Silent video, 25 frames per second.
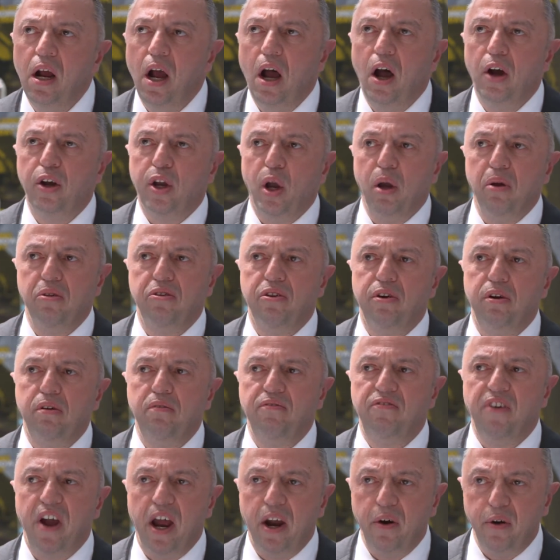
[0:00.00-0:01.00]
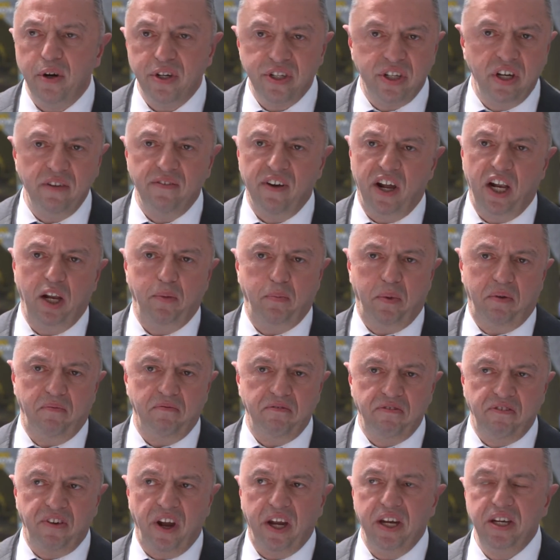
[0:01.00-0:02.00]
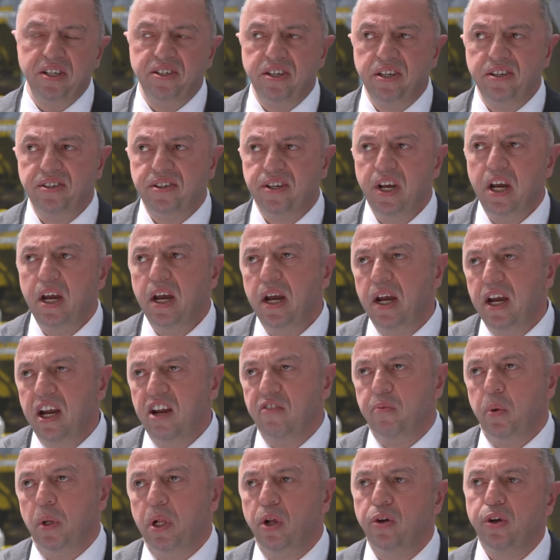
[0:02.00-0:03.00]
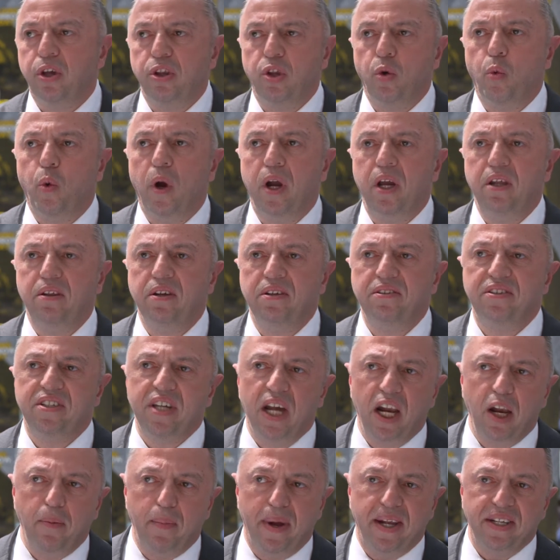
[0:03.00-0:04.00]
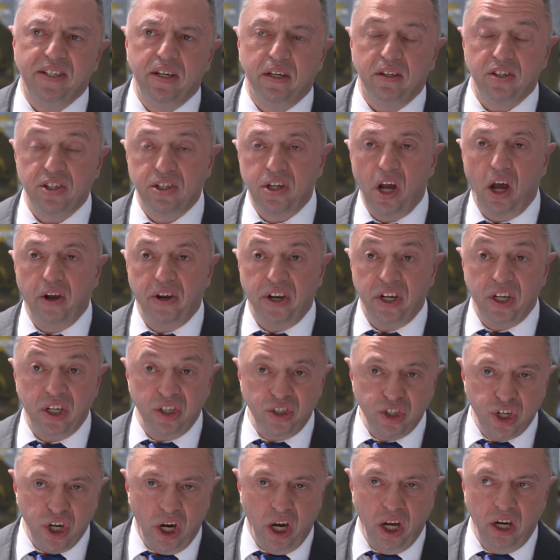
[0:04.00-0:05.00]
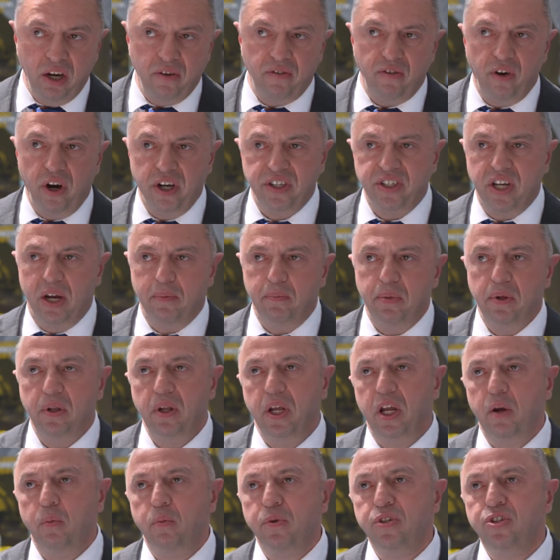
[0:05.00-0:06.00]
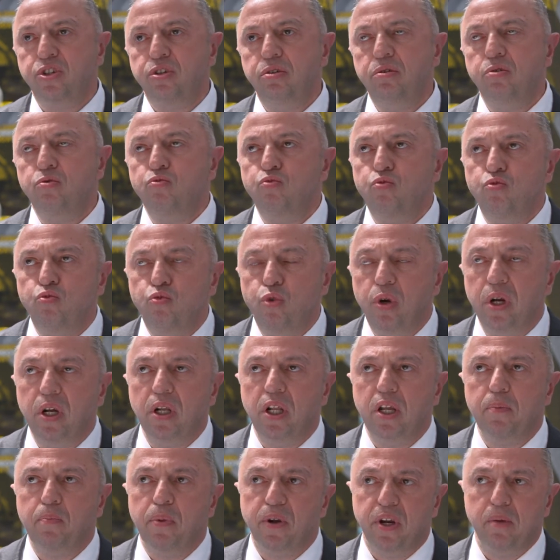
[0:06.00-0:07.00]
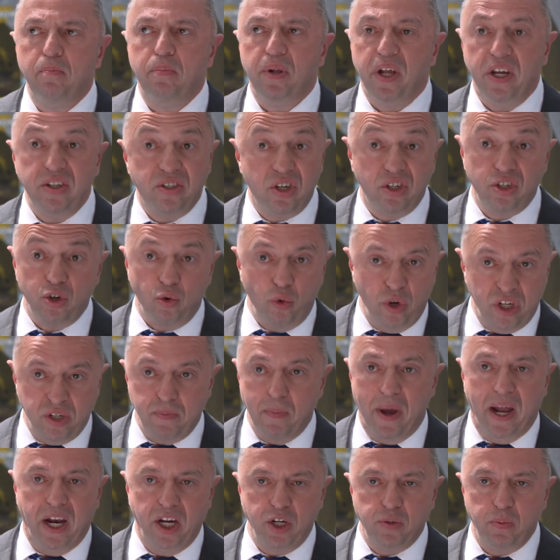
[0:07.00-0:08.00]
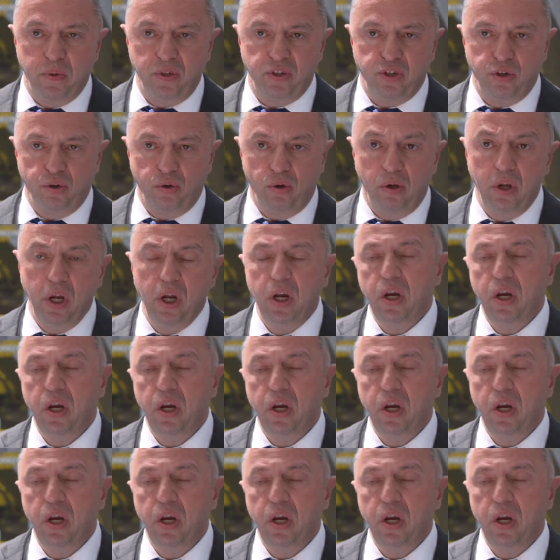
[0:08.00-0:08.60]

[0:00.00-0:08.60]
are going through various development phases. If we look at the way that telematics started in China, for example, it was really put in place as a risk management tool.